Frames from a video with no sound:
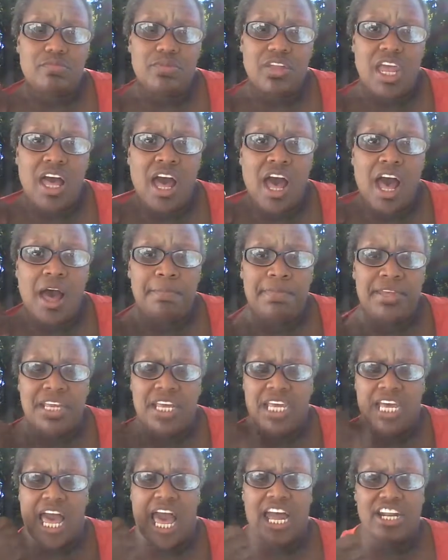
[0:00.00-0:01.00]
um,
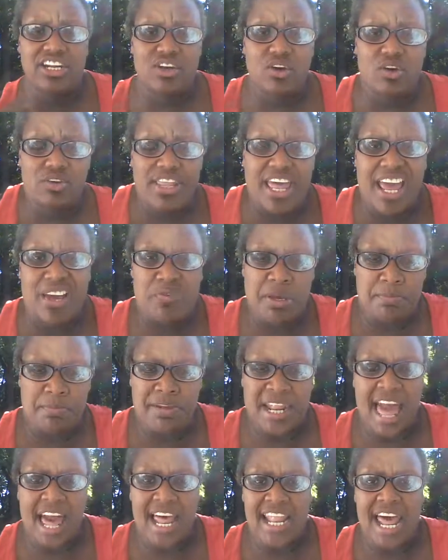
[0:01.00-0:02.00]
I know that when
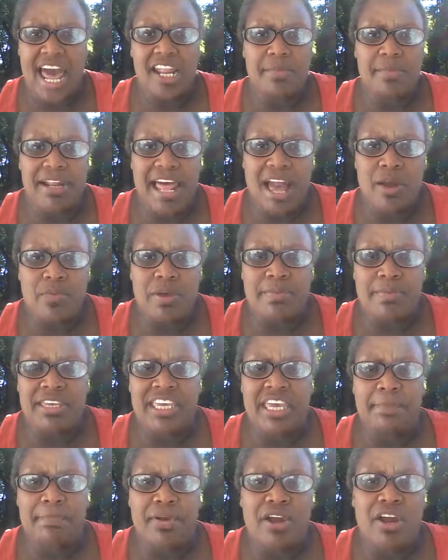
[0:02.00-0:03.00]
black, a lot of black women
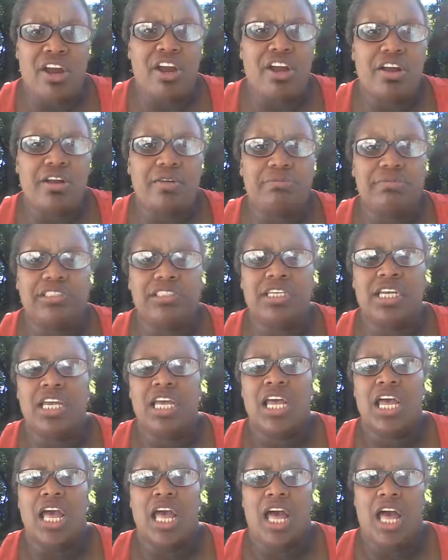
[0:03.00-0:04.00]
get perms,
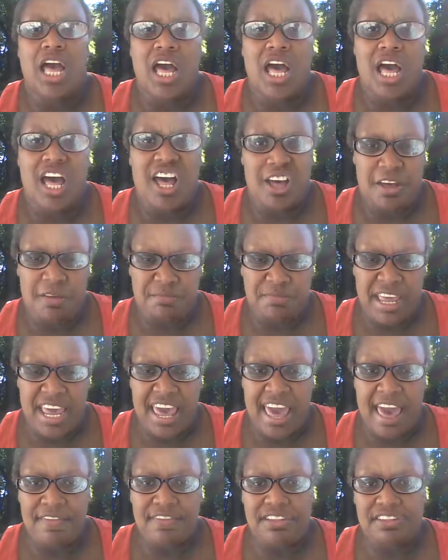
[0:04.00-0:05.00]
um, they
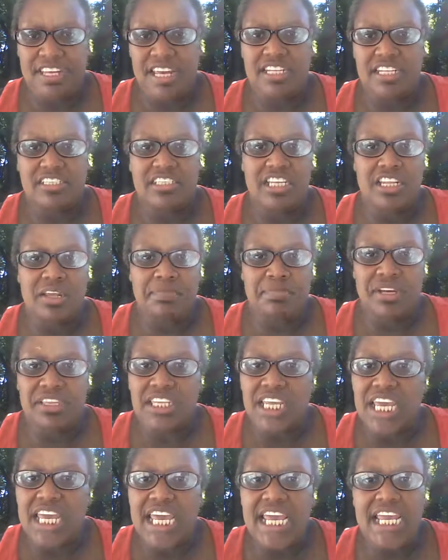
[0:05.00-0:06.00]
have the tendency to put
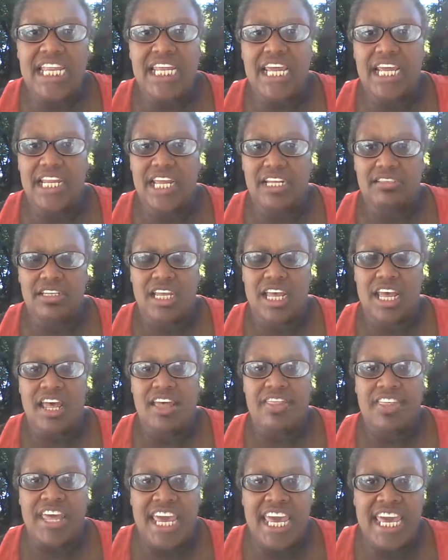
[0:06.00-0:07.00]
the heat in it.
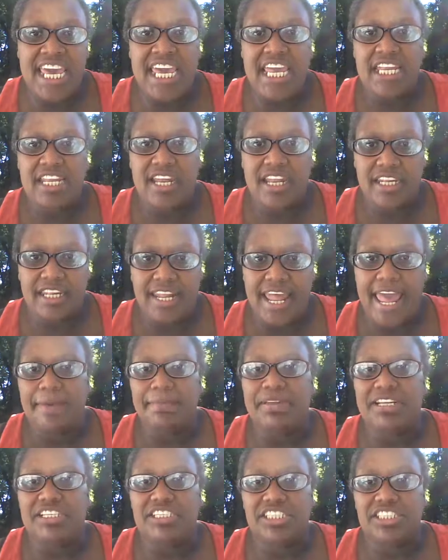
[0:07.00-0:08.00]
Heat
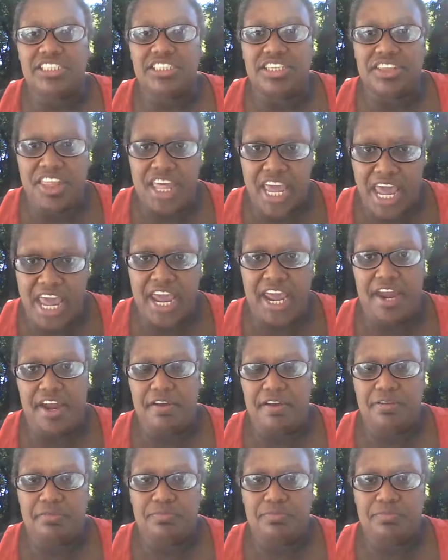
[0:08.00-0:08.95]
damages the hair.